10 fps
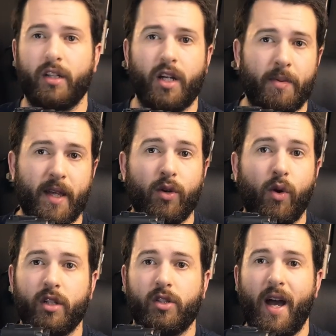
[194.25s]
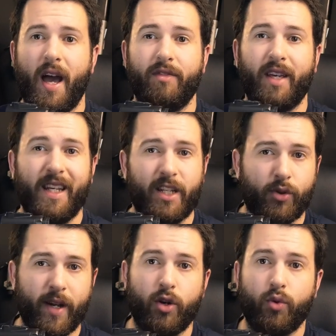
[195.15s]
On top of that, you also have
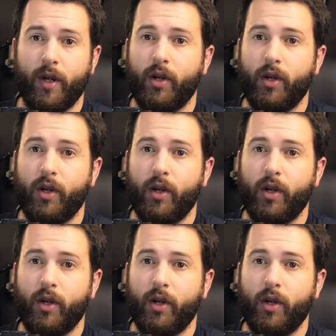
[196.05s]
integrated